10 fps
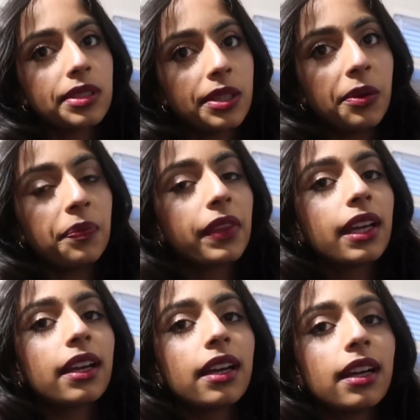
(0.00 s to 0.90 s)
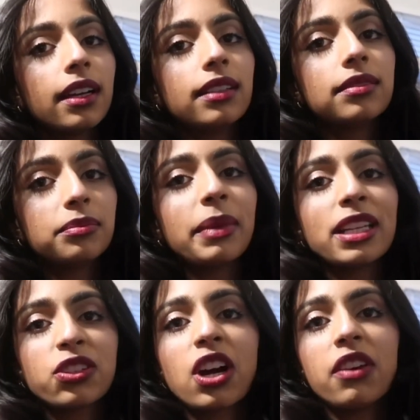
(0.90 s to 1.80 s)
So my
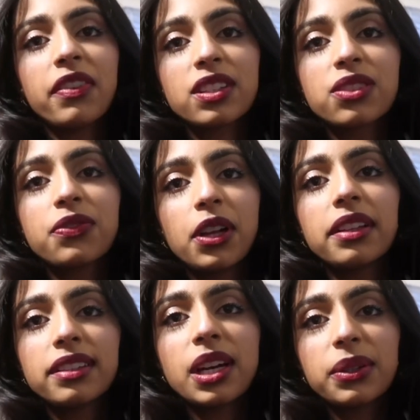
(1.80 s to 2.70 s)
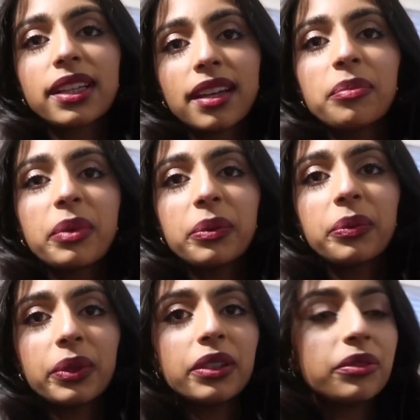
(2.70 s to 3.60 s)
scarf has fallen down again, but
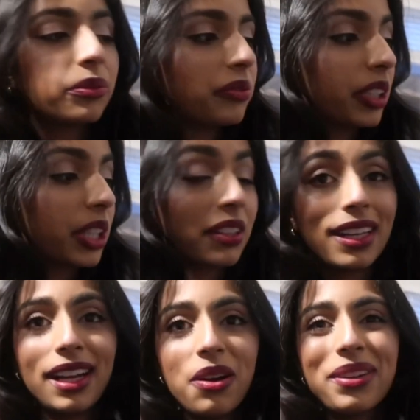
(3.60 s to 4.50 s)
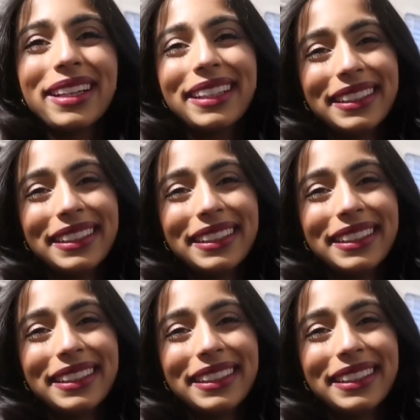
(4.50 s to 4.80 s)
we'll figure that out.